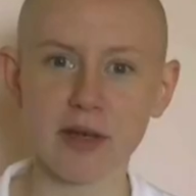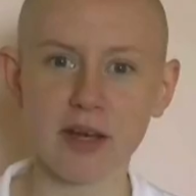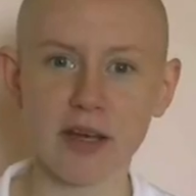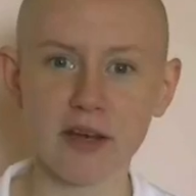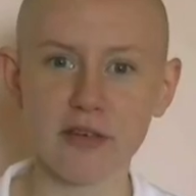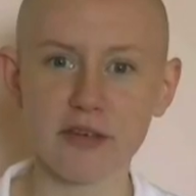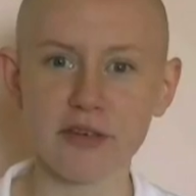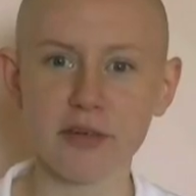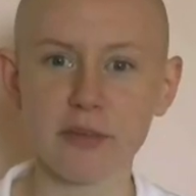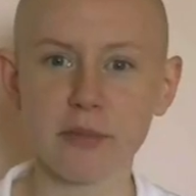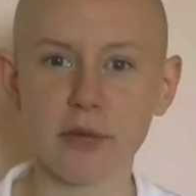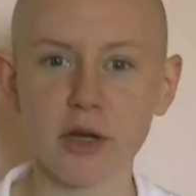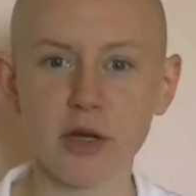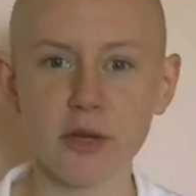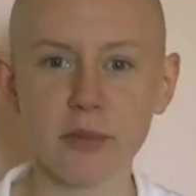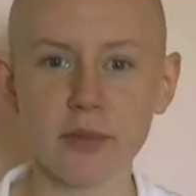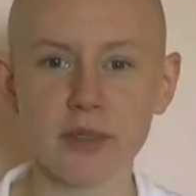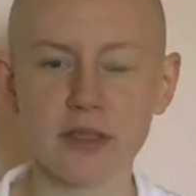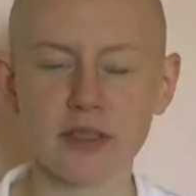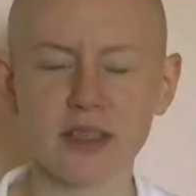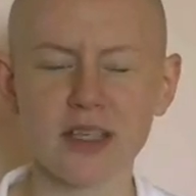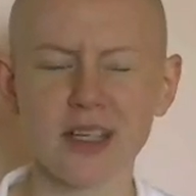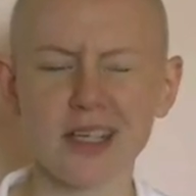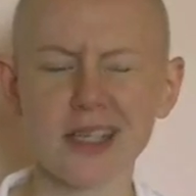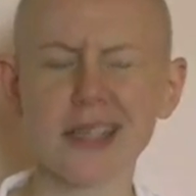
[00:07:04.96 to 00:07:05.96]
in every
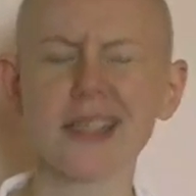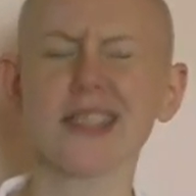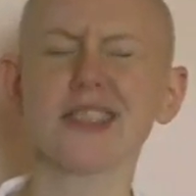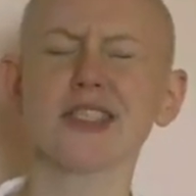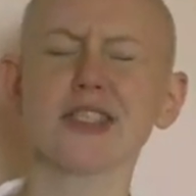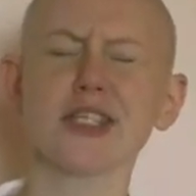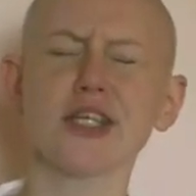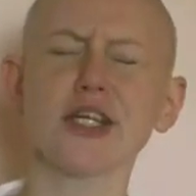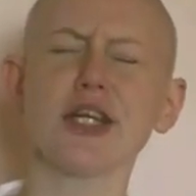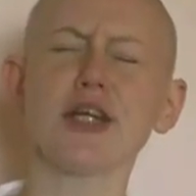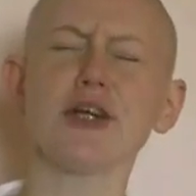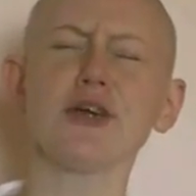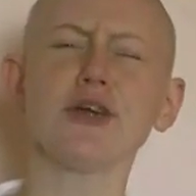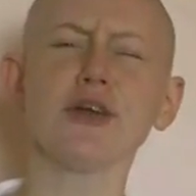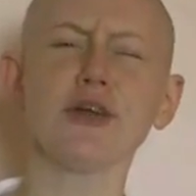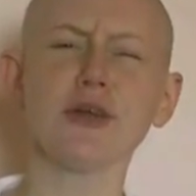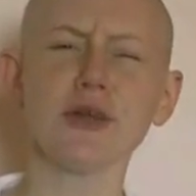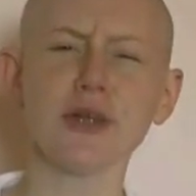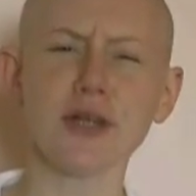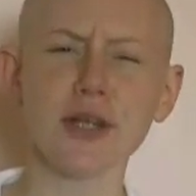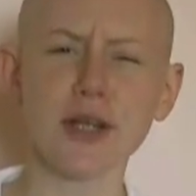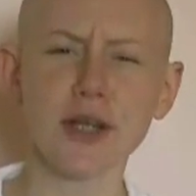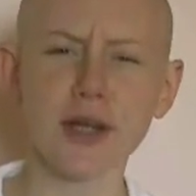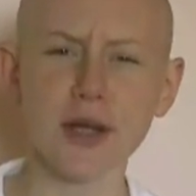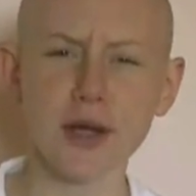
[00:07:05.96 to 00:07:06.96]
moment. So you're
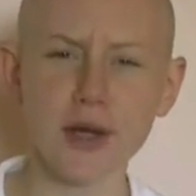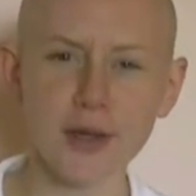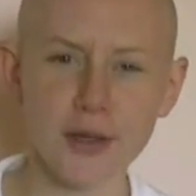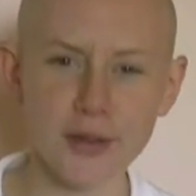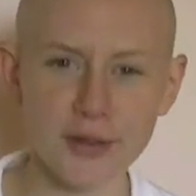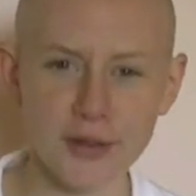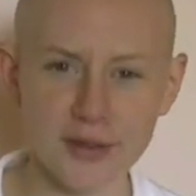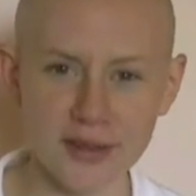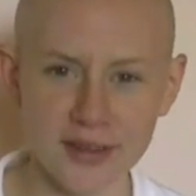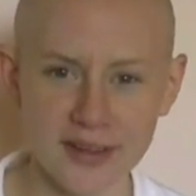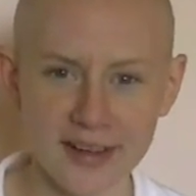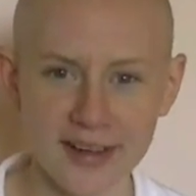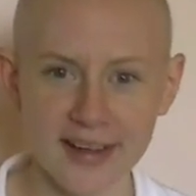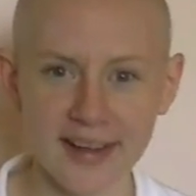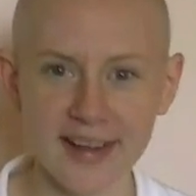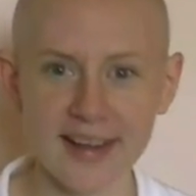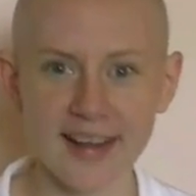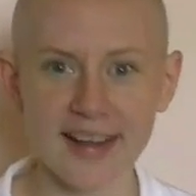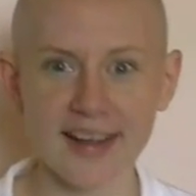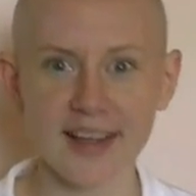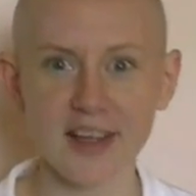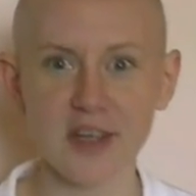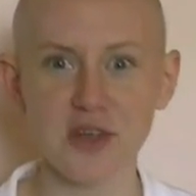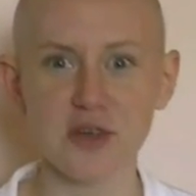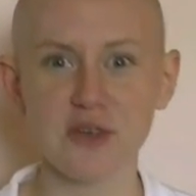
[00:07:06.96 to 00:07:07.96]
not alone.
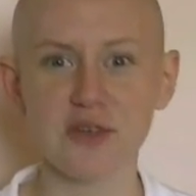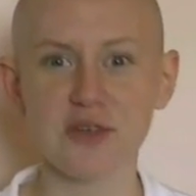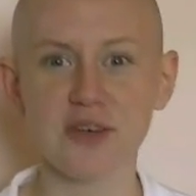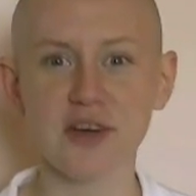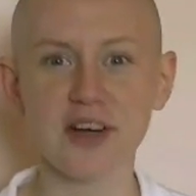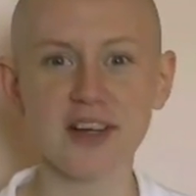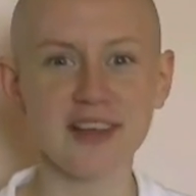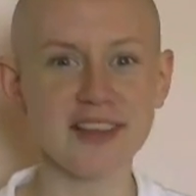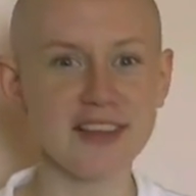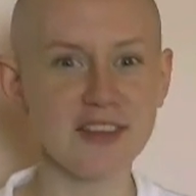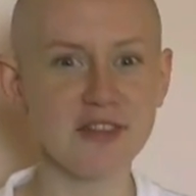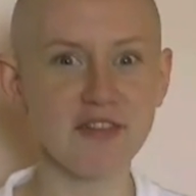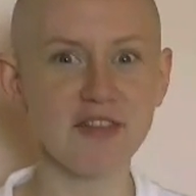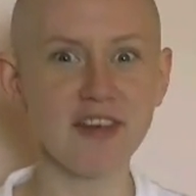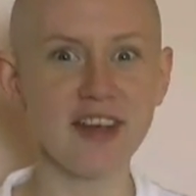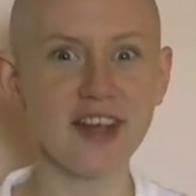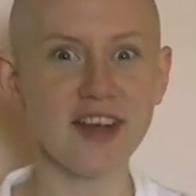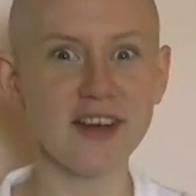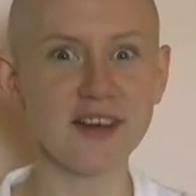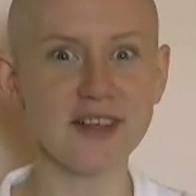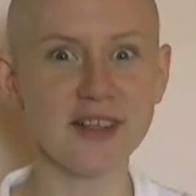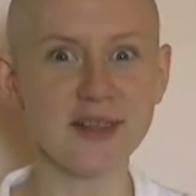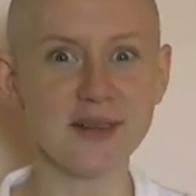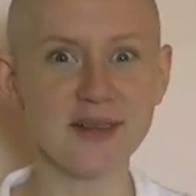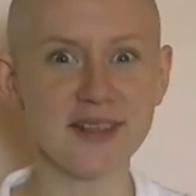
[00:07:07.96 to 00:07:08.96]
You've got the
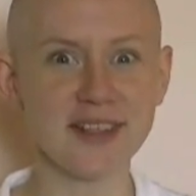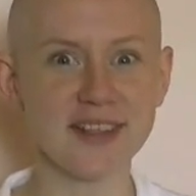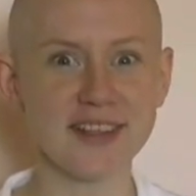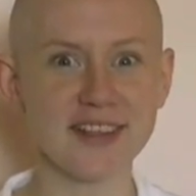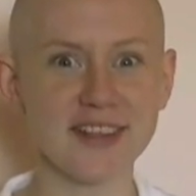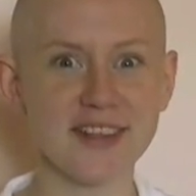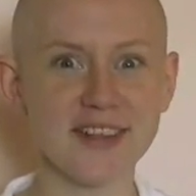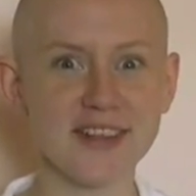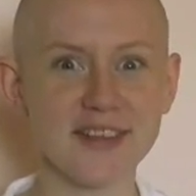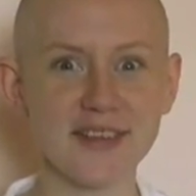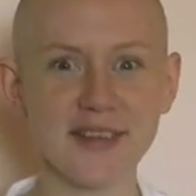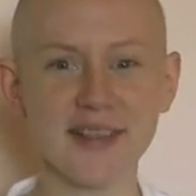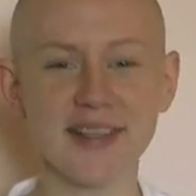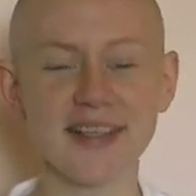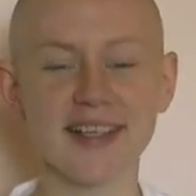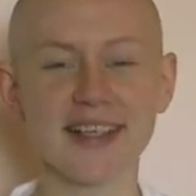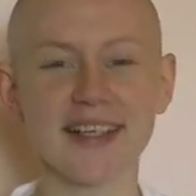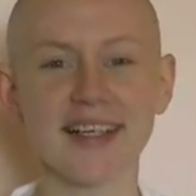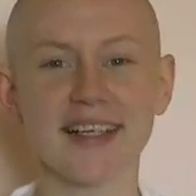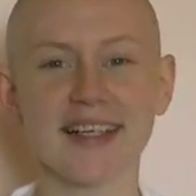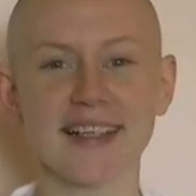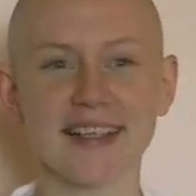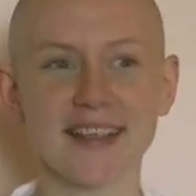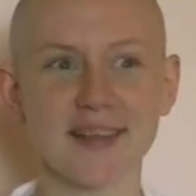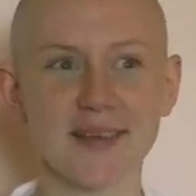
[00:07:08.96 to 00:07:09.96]
fairy with you,
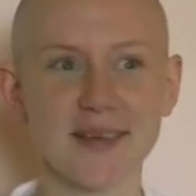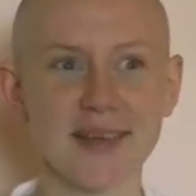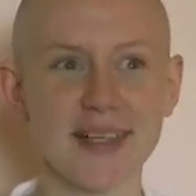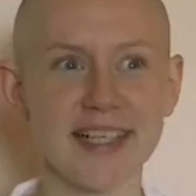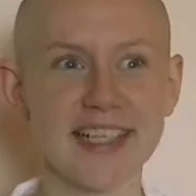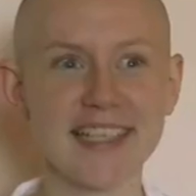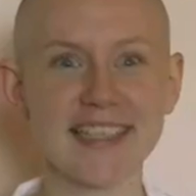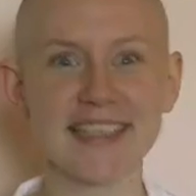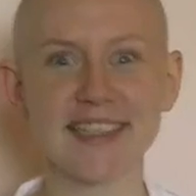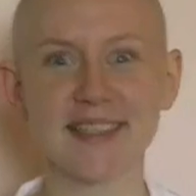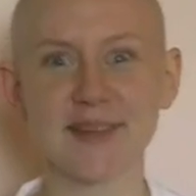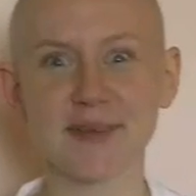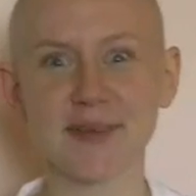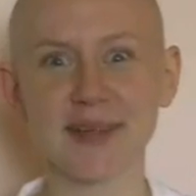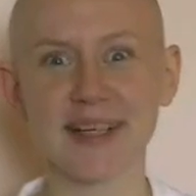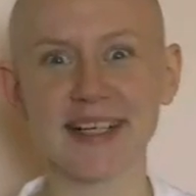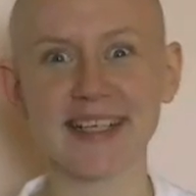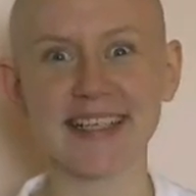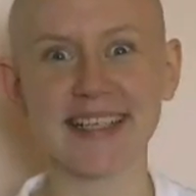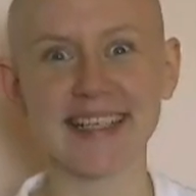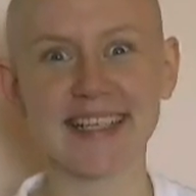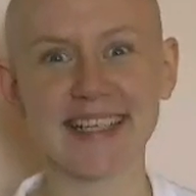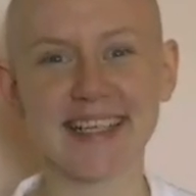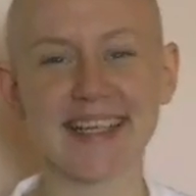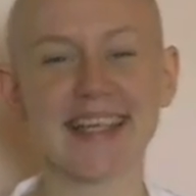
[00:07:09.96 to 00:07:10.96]
the crazy
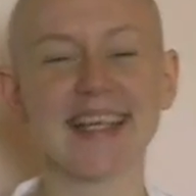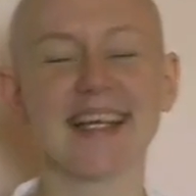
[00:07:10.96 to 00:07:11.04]
one.